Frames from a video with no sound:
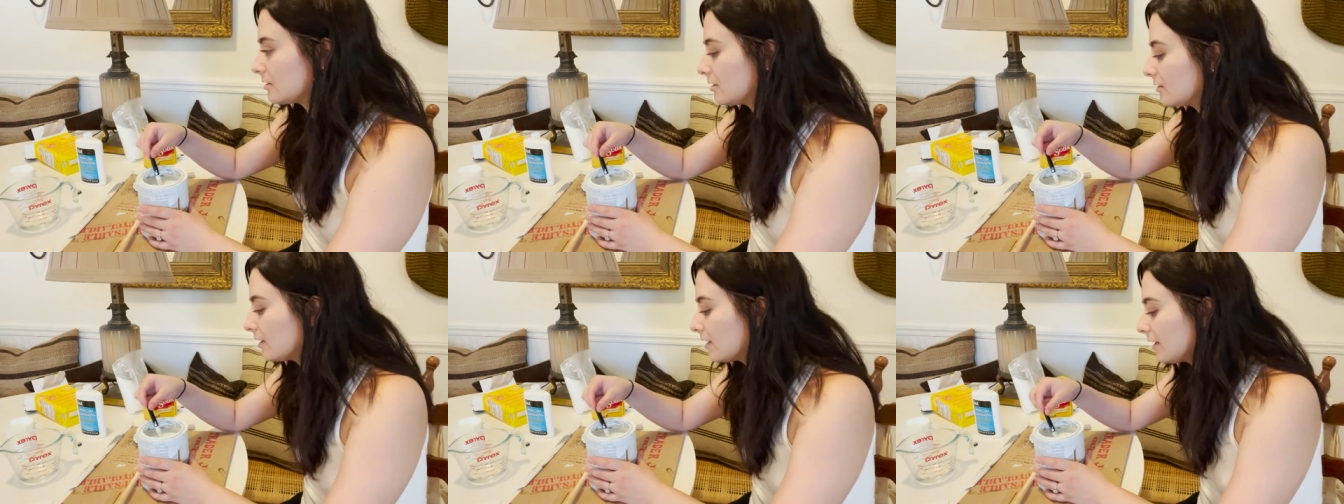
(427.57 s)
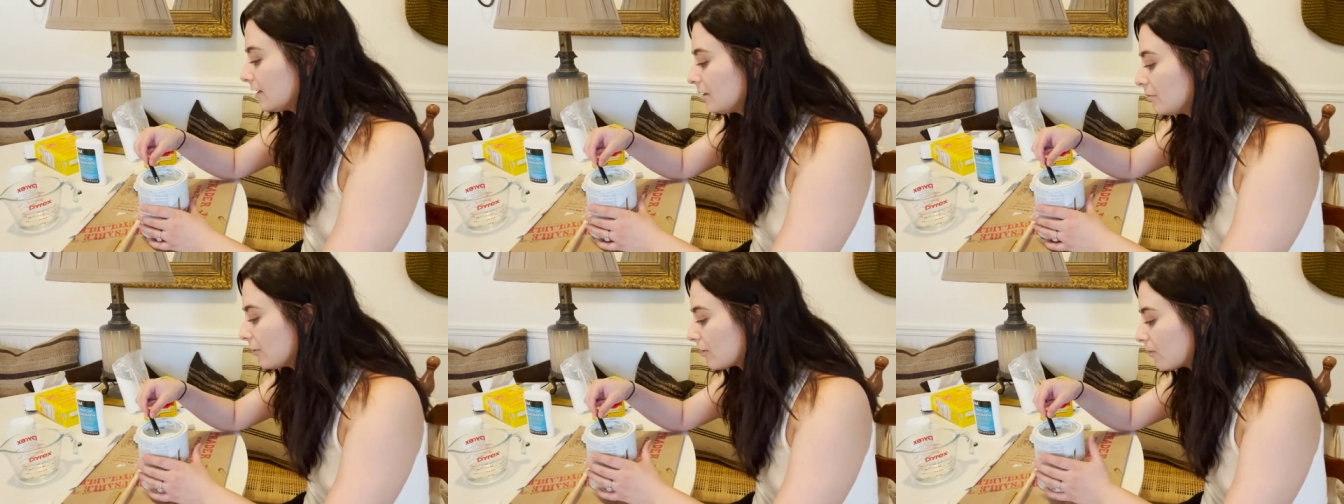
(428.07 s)
Do you think I need
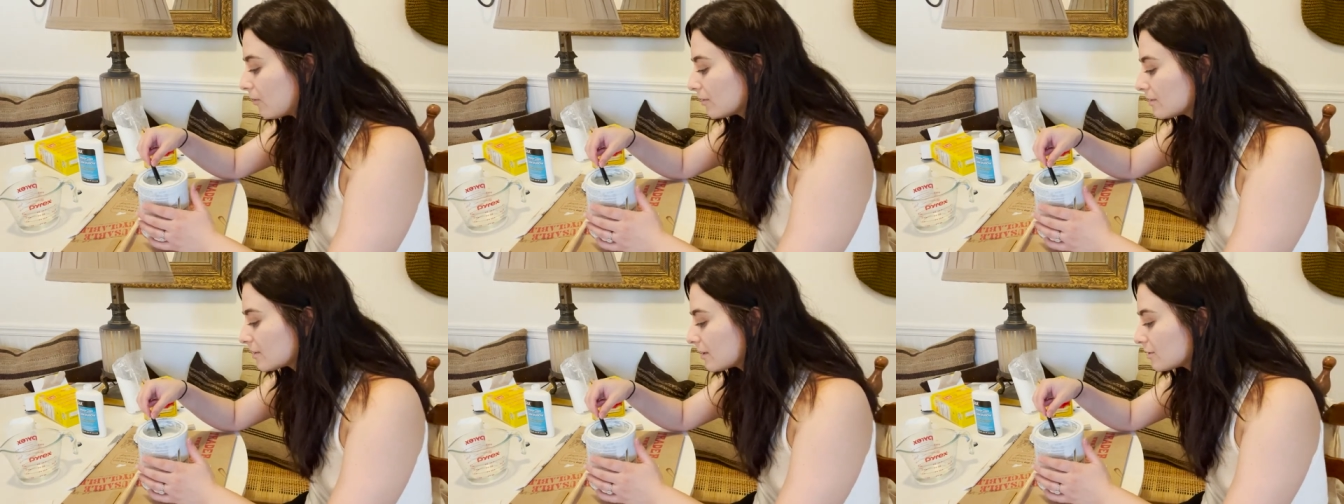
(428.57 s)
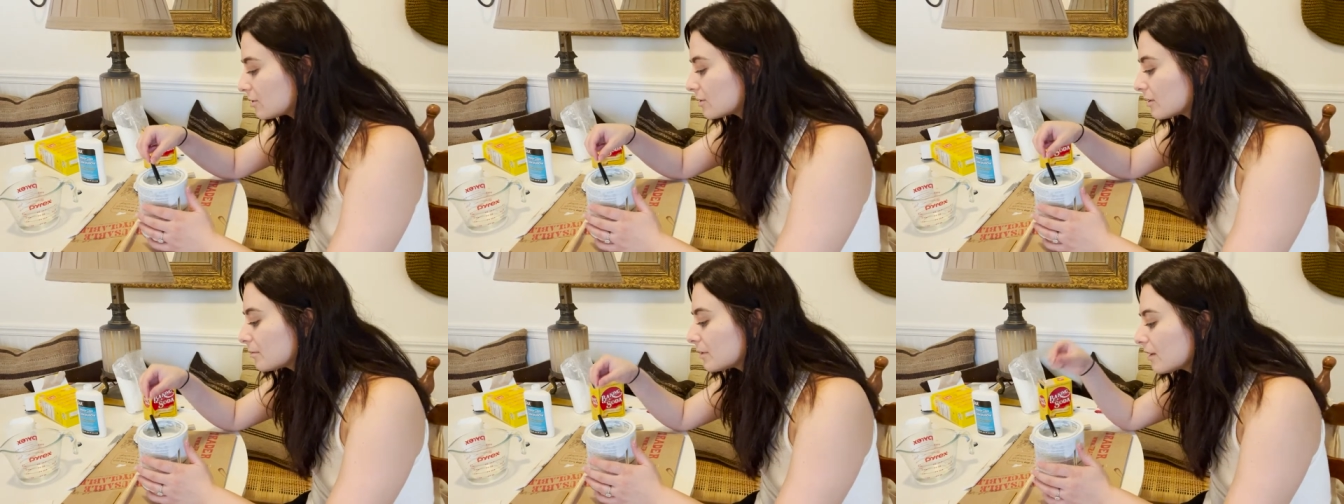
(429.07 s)
more cornstarch or
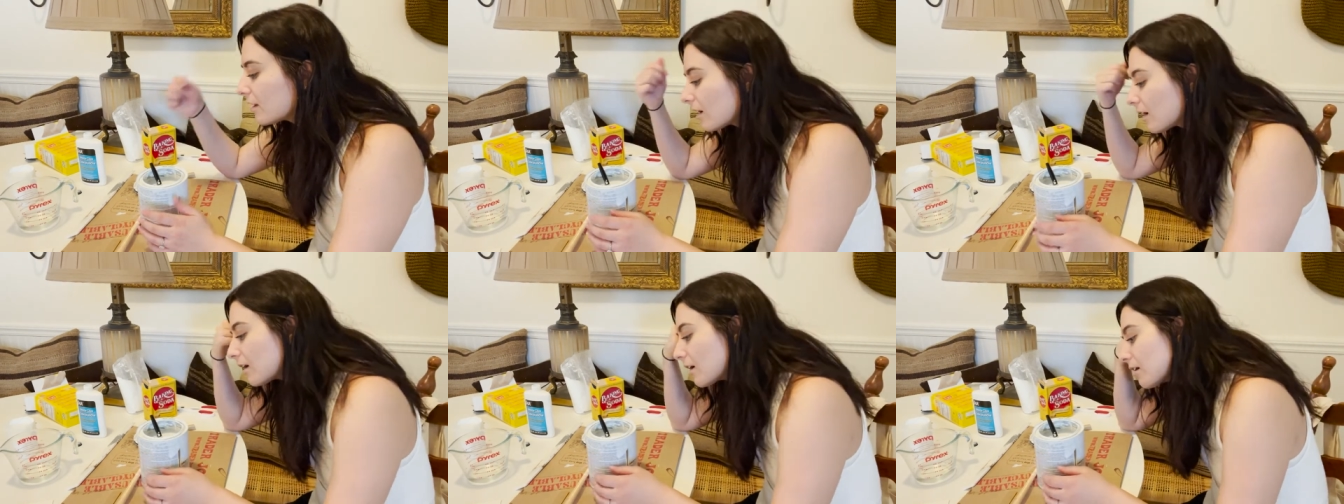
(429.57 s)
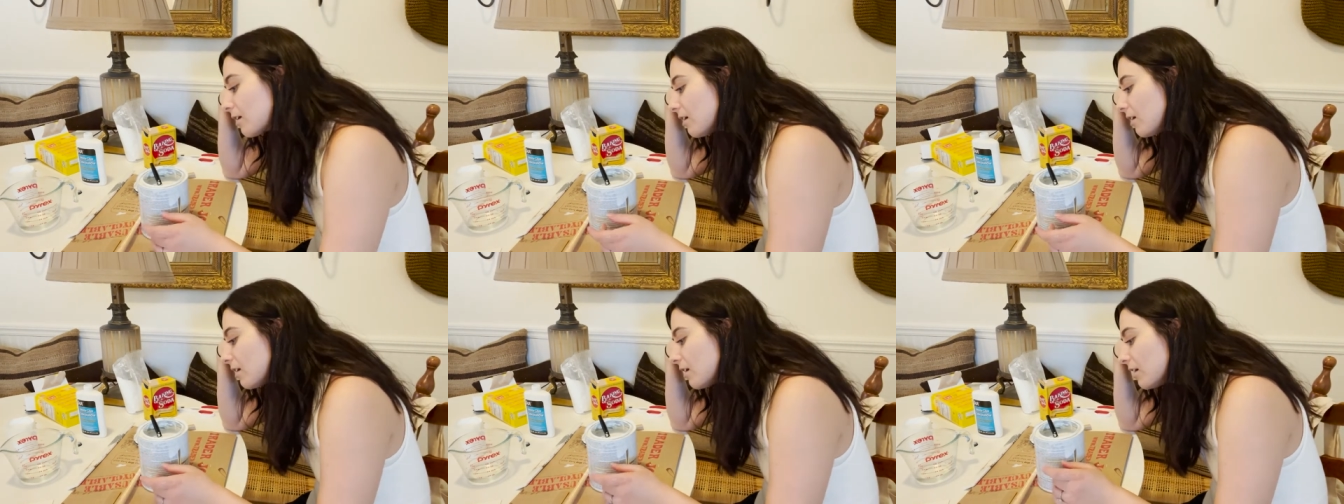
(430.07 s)
something?
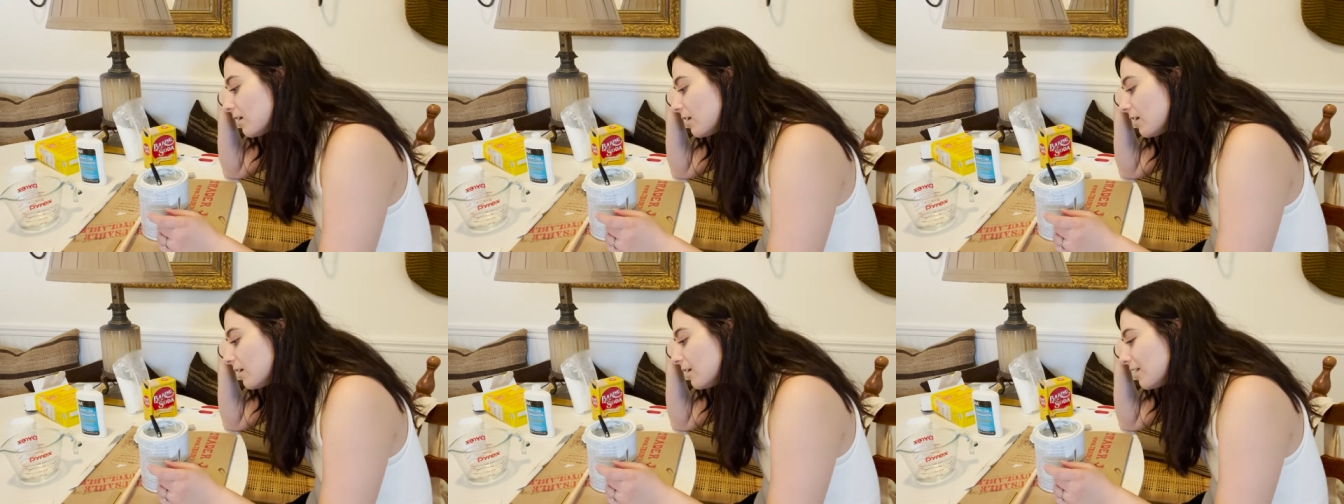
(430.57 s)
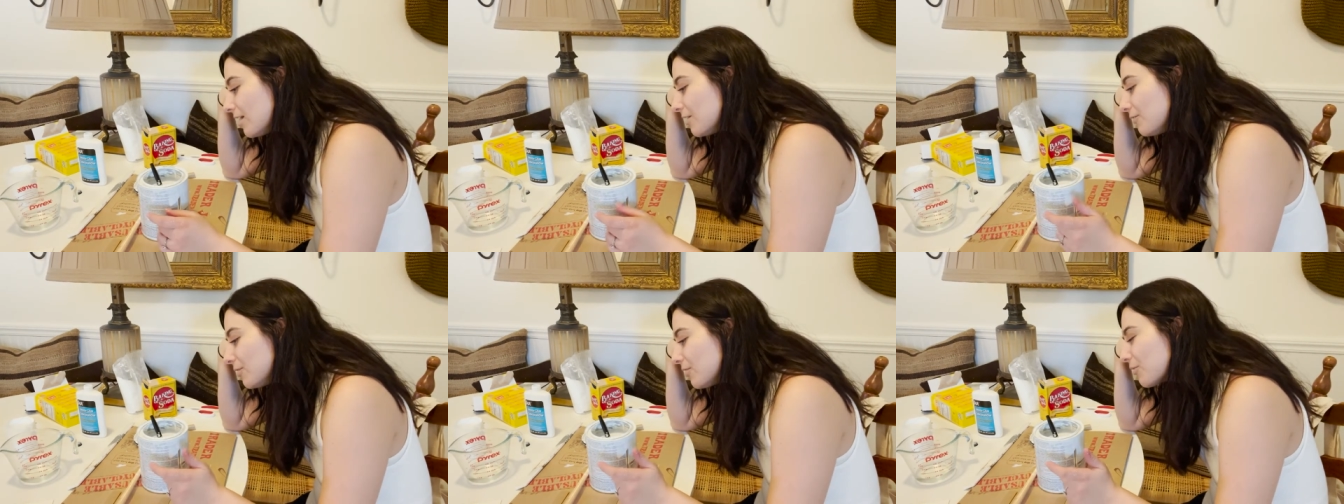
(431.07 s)

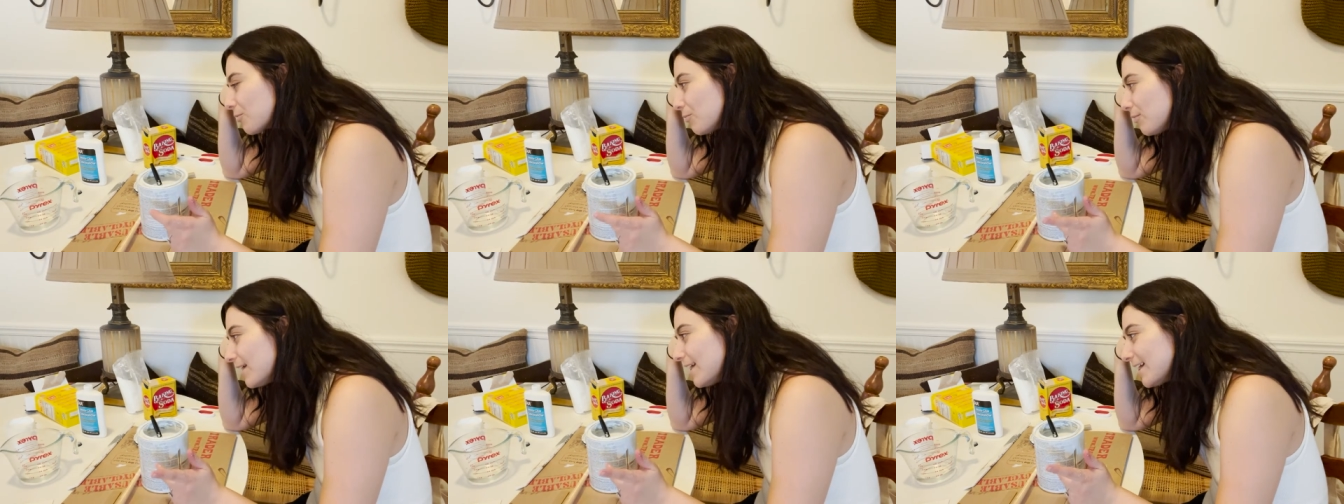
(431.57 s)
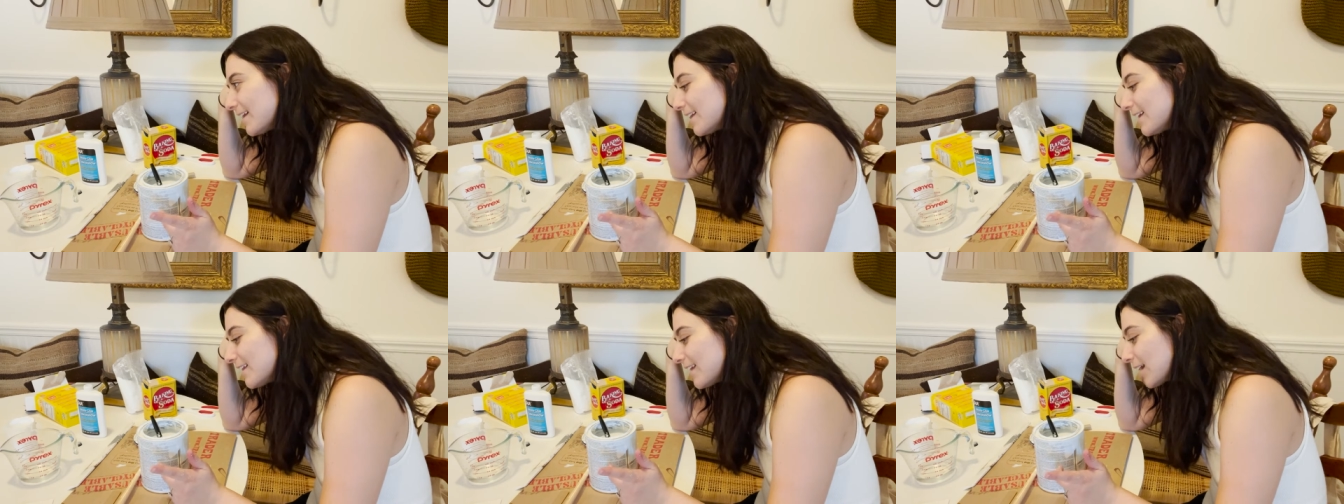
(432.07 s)
It feels
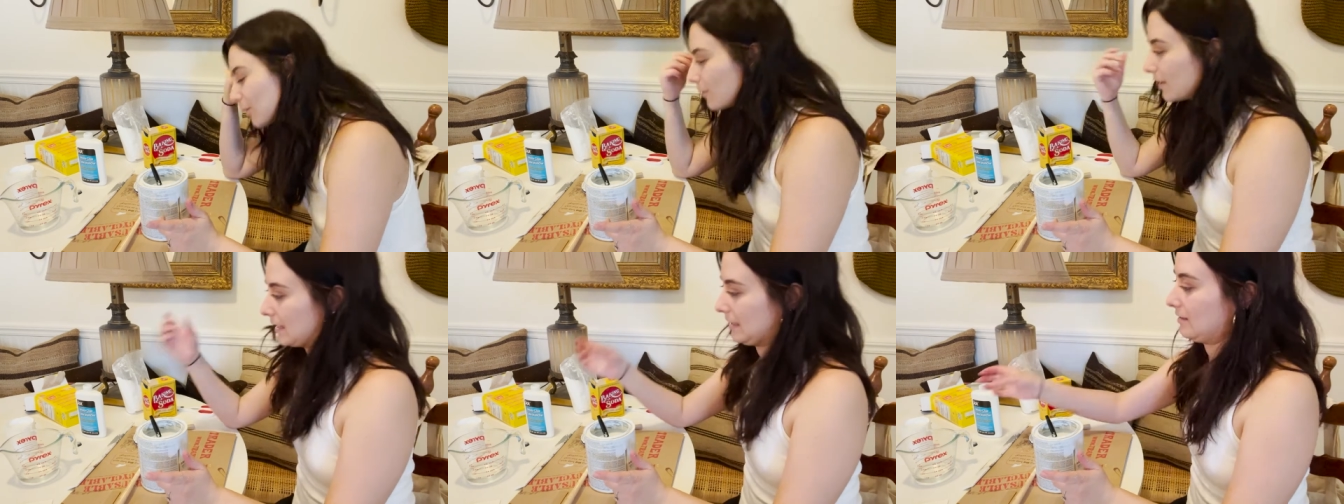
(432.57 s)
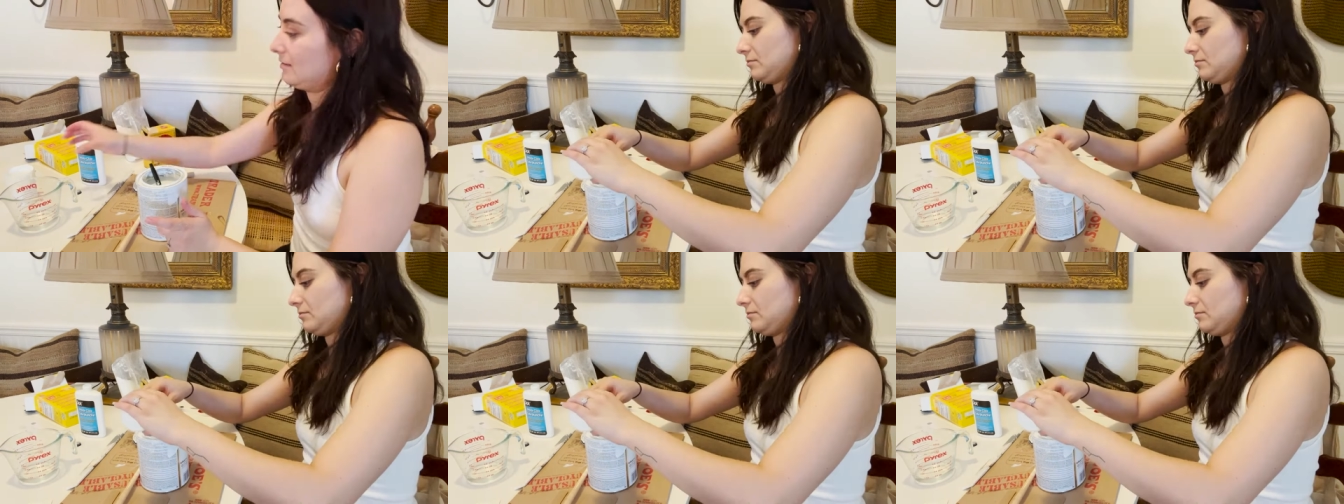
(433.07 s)
really liquidy.